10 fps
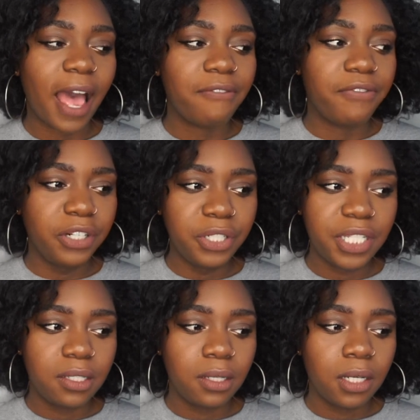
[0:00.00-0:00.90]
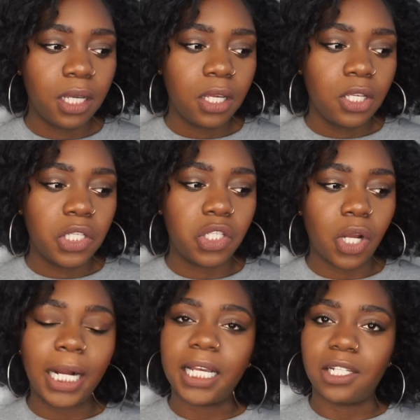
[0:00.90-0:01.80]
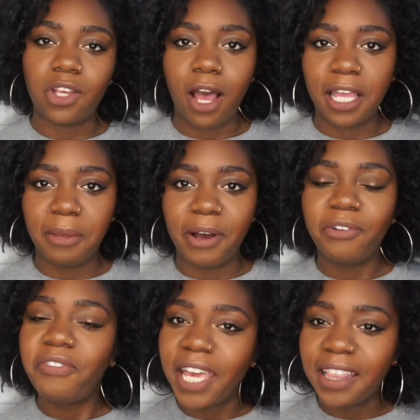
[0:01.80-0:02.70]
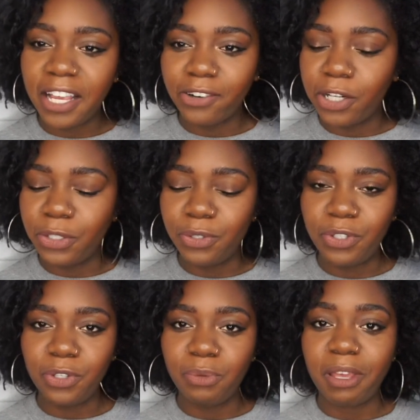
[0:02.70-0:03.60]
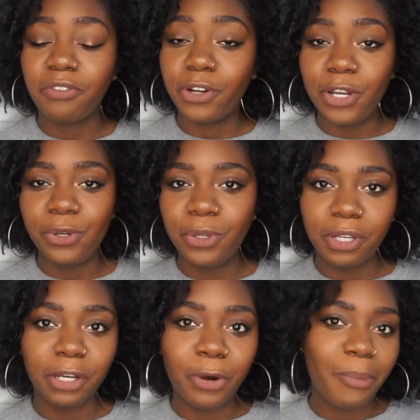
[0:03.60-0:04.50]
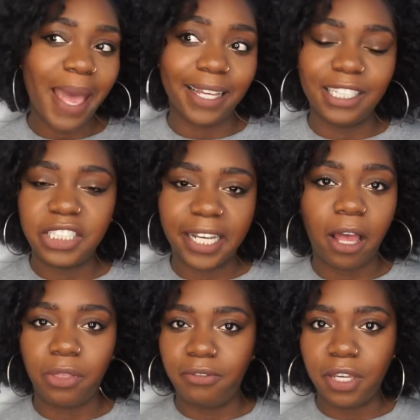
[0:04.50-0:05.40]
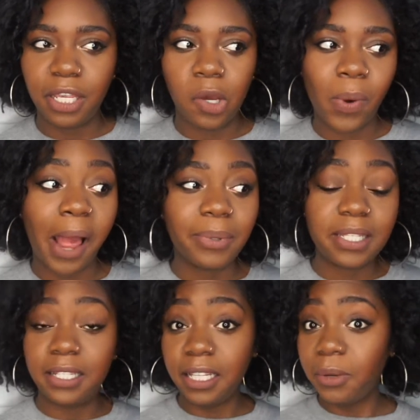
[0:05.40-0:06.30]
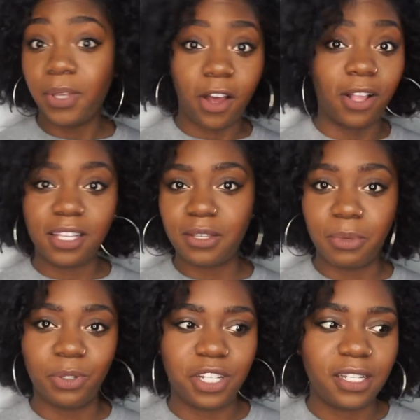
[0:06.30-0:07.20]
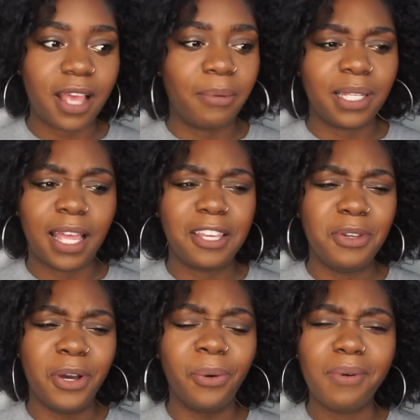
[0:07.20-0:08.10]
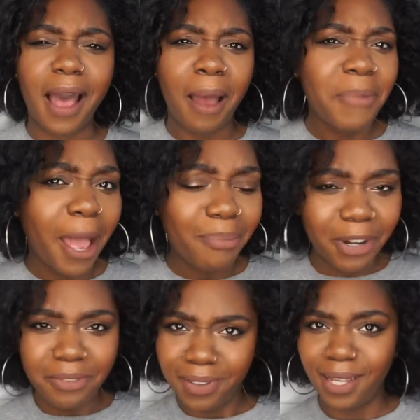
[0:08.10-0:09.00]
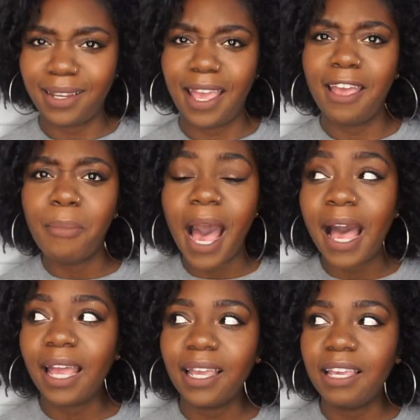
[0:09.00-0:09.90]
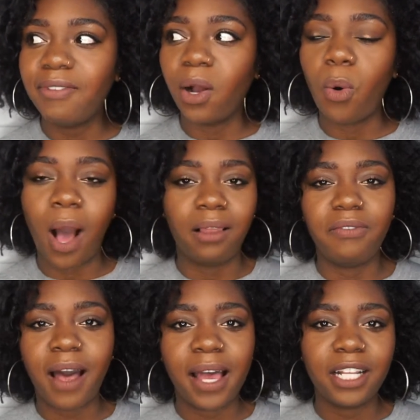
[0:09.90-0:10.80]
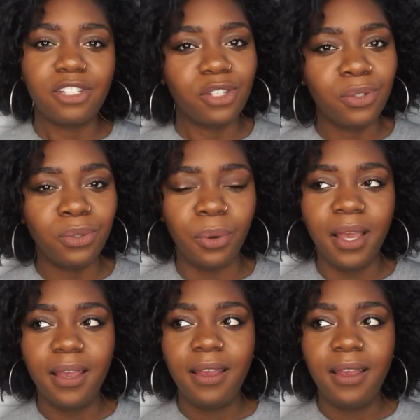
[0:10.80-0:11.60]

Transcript: I first started talking about faith here on YouTube, if you're new, you can go back and check out the video where I was dealing with all these emotions. I was like, I'm not perfect. Am I even qualified to